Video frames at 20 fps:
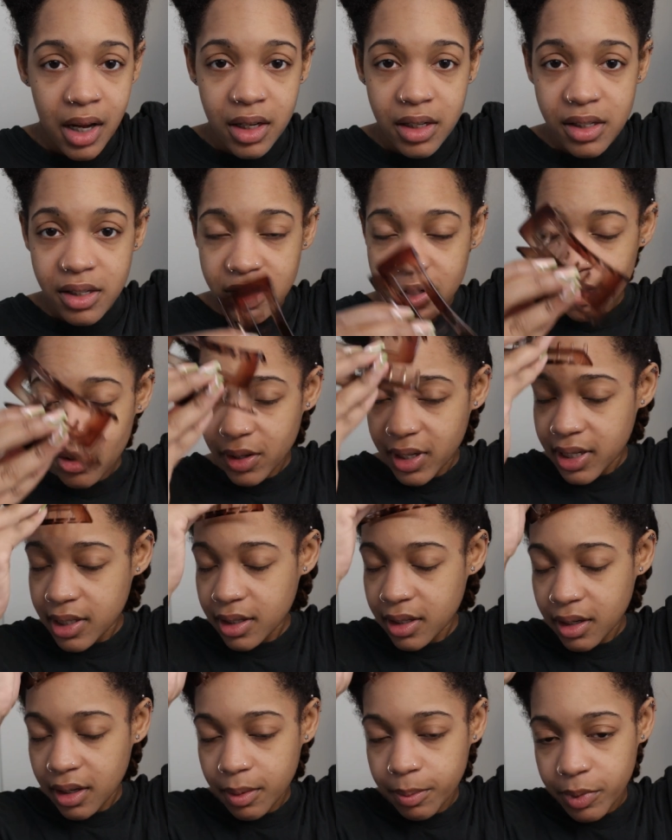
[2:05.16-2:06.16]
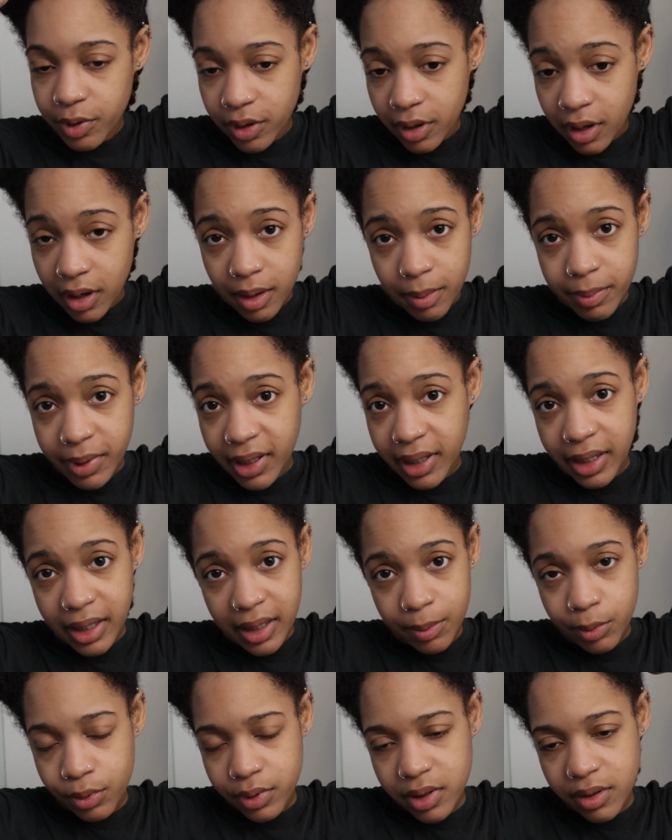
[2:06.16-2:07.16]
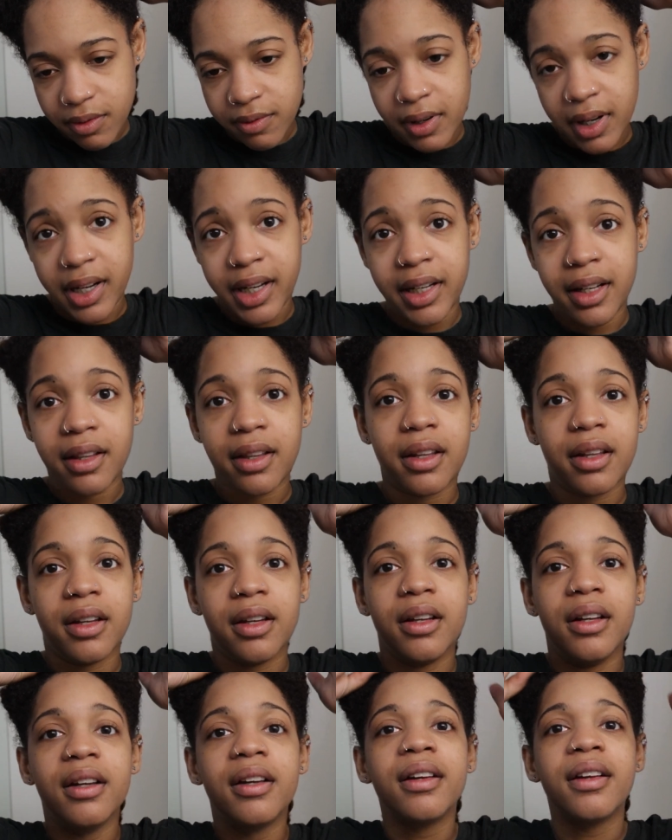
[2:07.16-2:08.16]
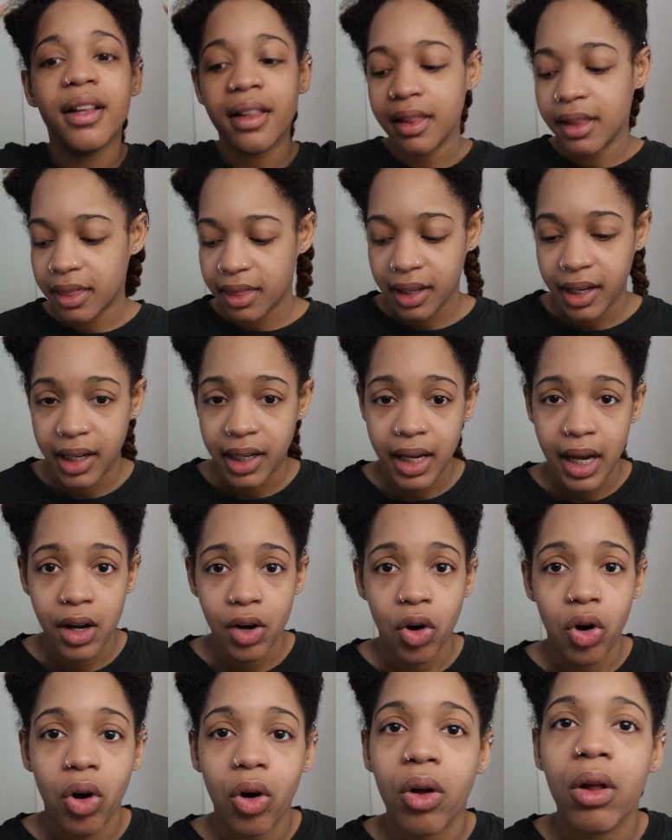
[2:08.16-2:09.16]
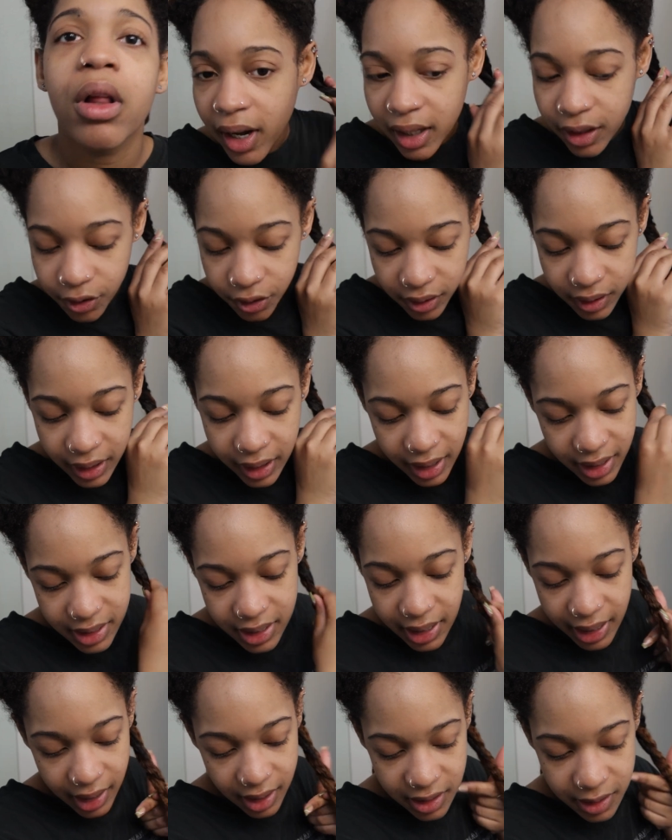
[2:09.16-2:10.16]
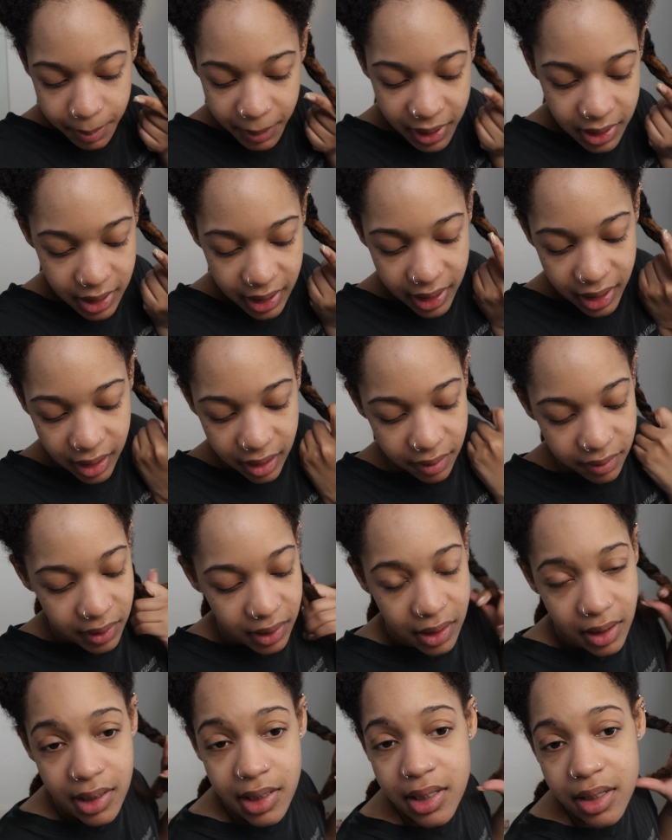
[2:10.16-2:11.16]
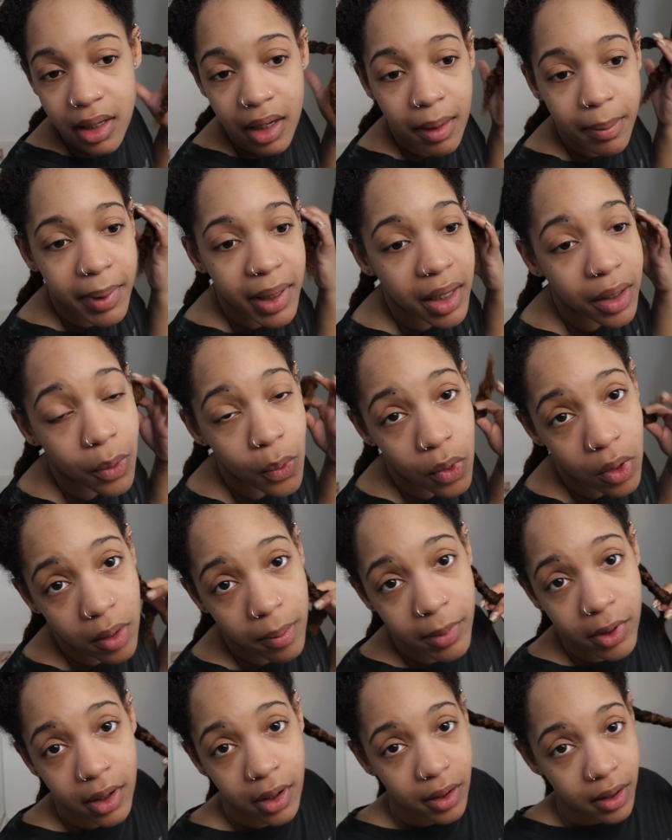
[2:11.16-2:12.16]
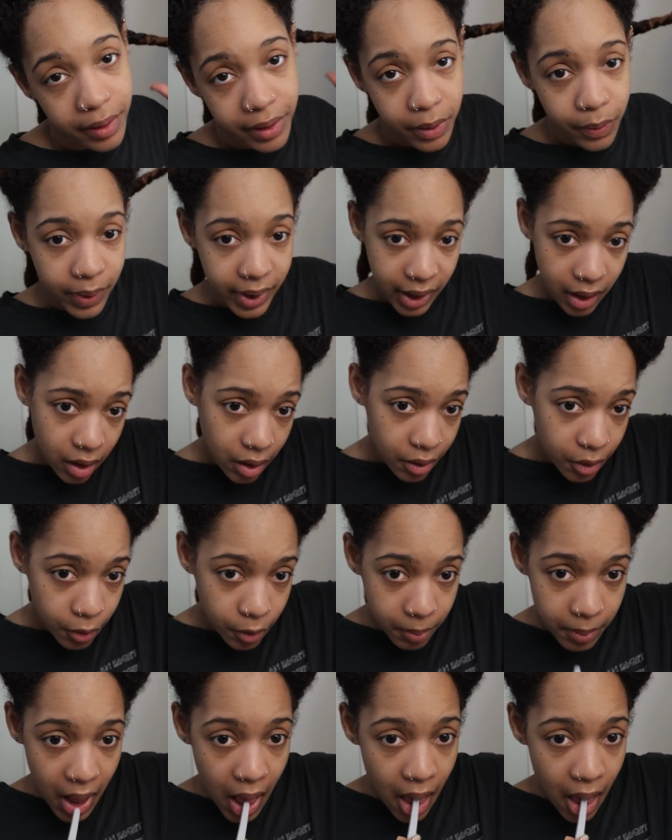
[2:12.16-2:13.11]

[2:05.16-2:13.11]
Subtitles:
still ended up not being able to find the thing at all. I literally had to ask my dad if he could stop at a Walmart on the way home